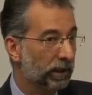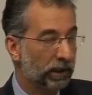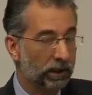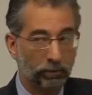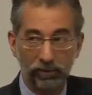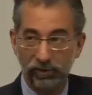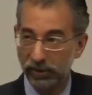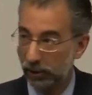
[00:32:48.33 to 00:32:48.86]

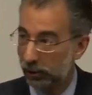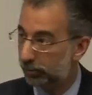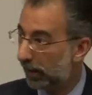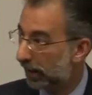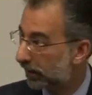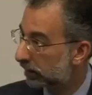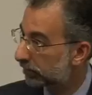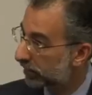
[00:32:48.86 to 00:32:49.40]
He was so
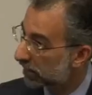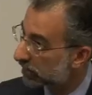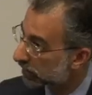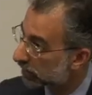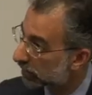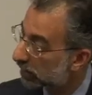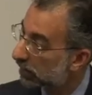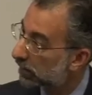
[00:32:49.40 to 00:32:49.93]
badly
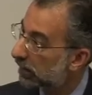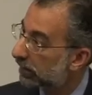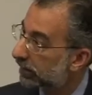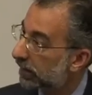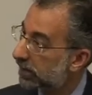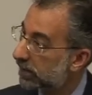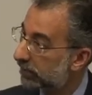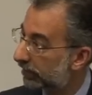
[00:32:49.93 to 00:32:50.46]
beaten
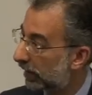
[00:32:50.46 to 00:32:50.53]
that his